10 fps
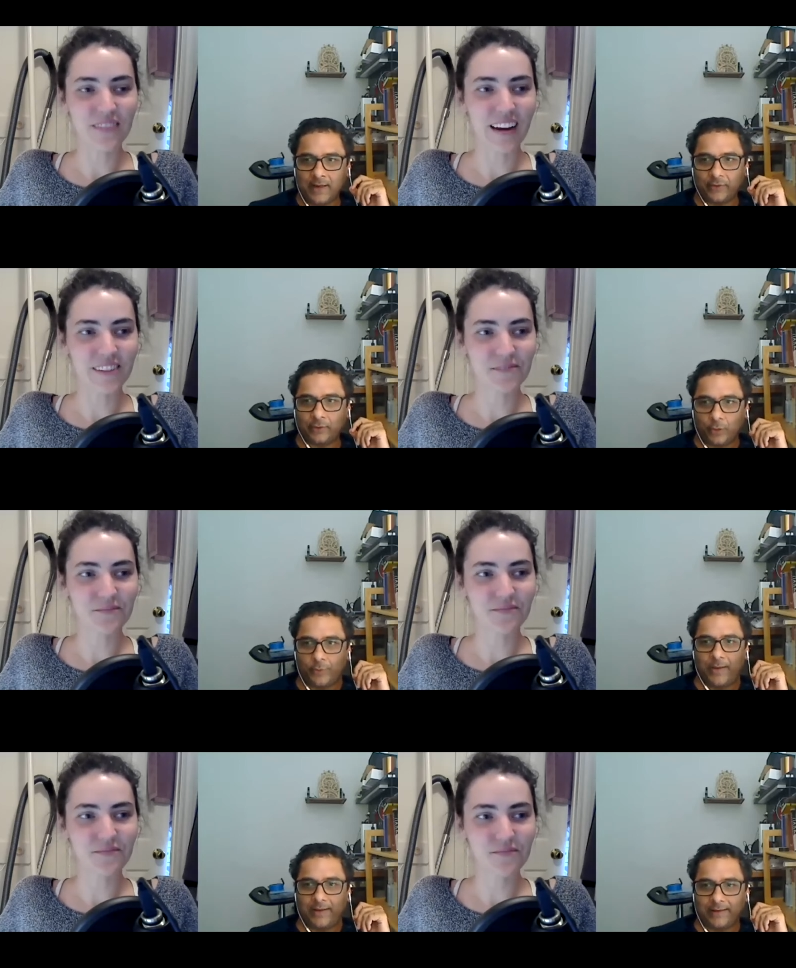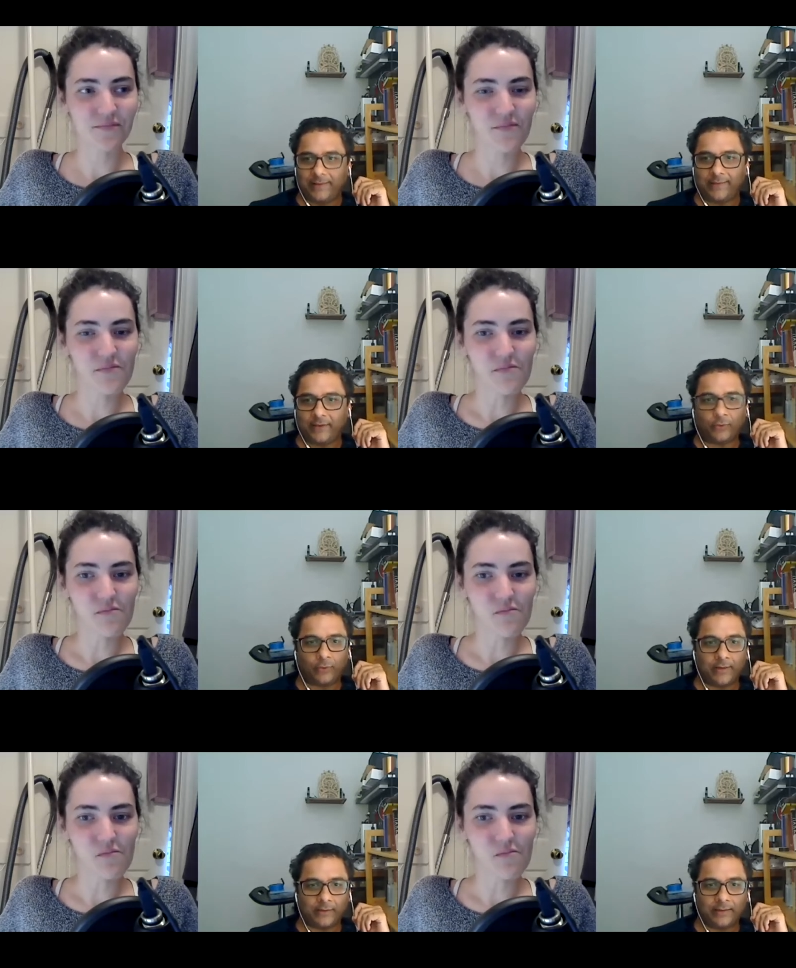Speaker 1: So yeah, it could yeah. be that he's just
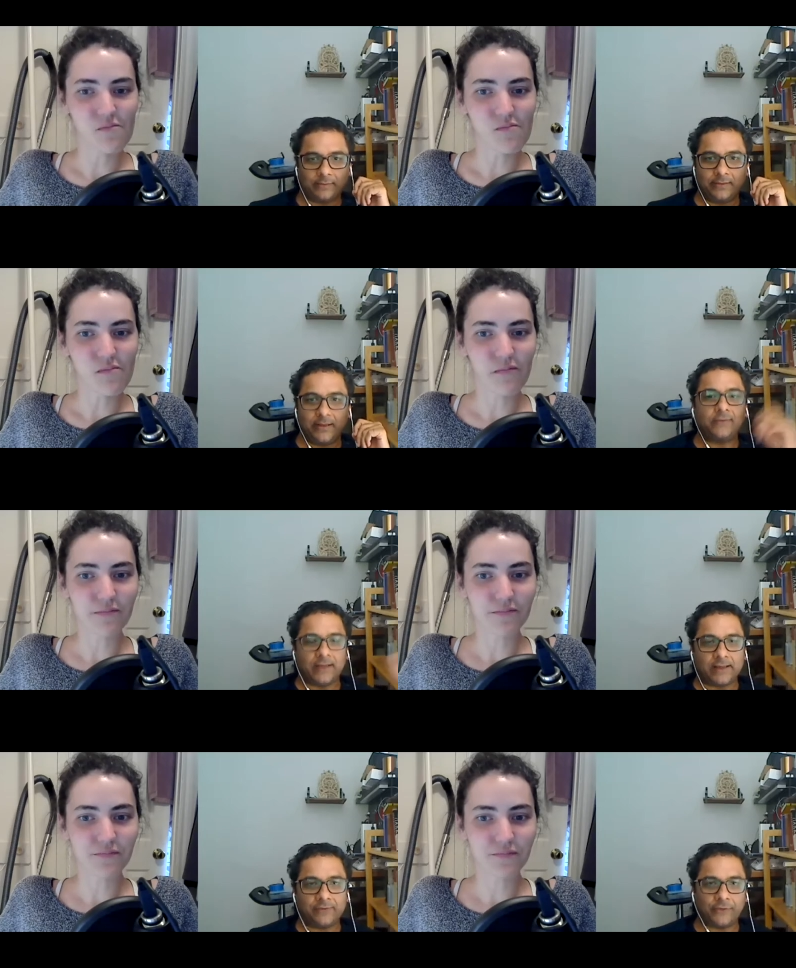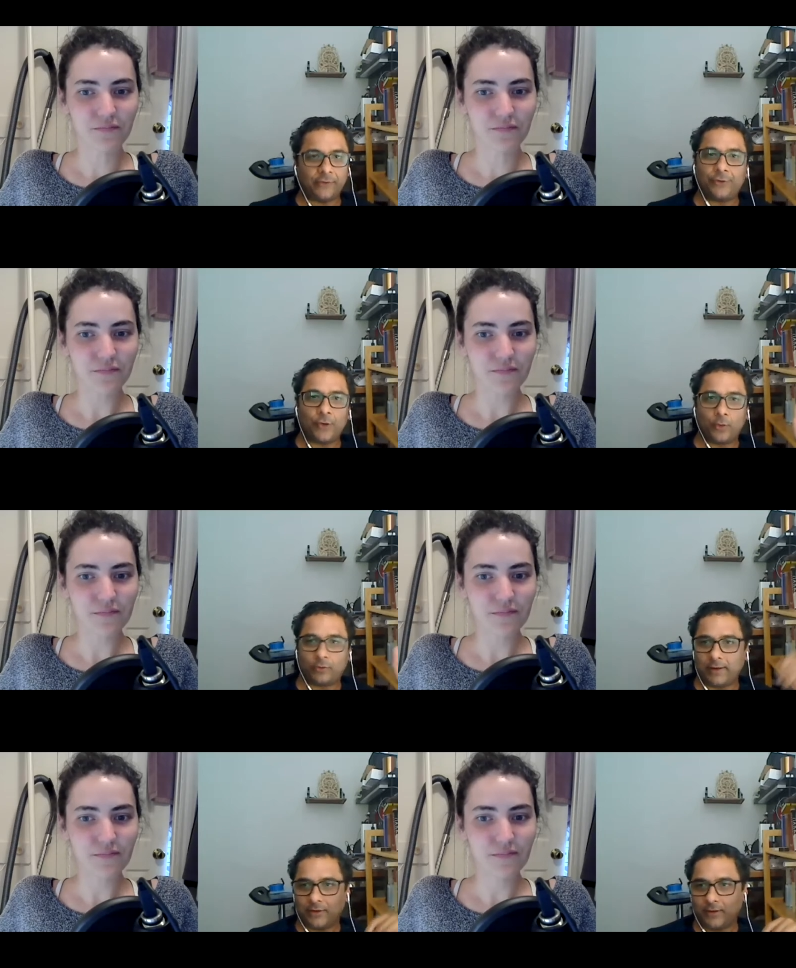trying to like live life as a joke,
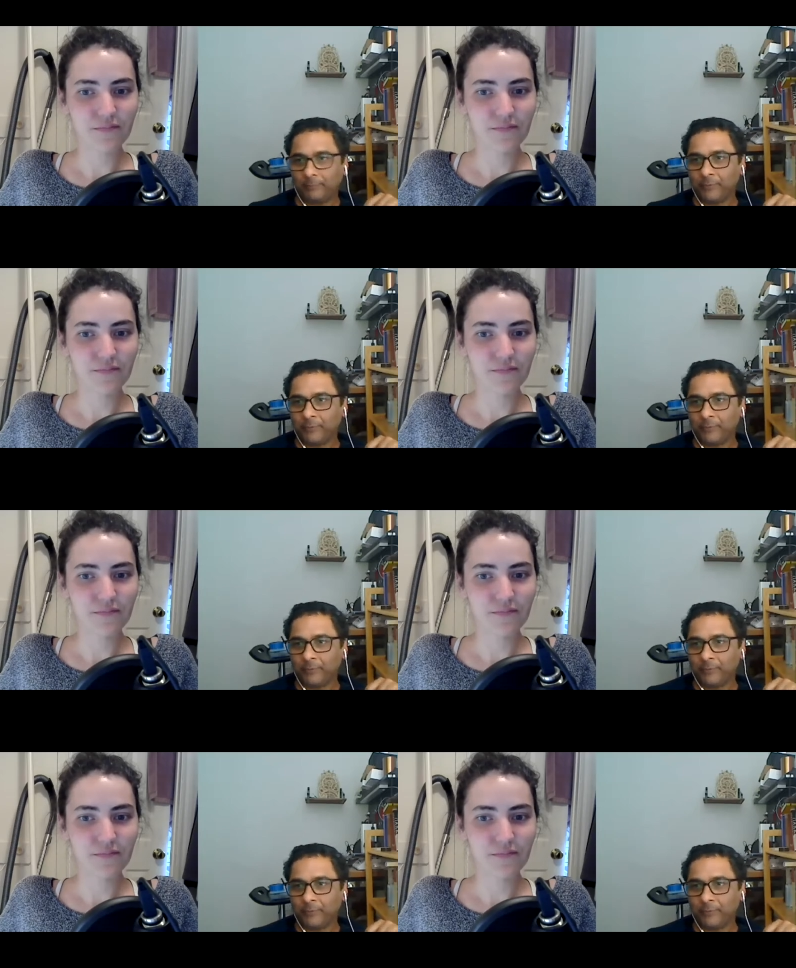right? You know,